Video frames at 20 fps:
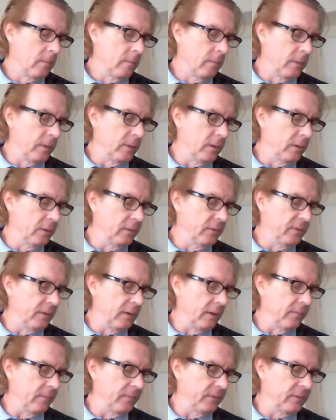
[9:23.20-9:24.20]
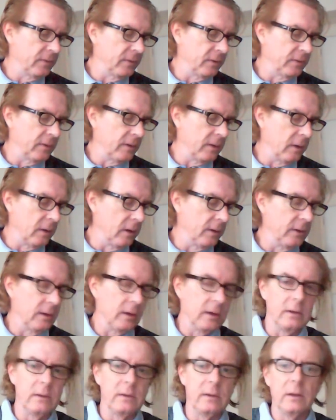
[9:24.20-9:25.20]
But notice the emphasis at line
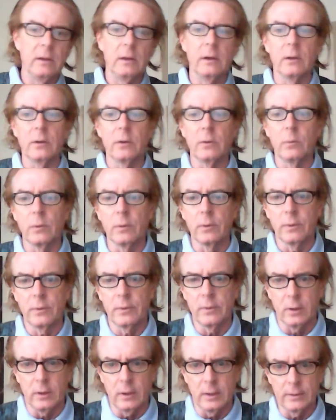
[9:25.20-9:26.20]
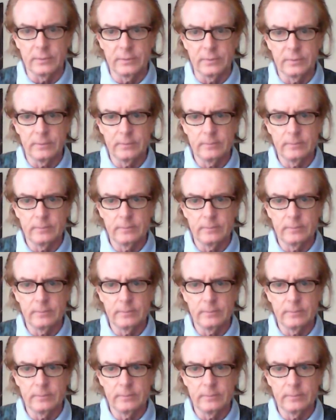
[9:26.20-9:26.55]
19 on the word thought.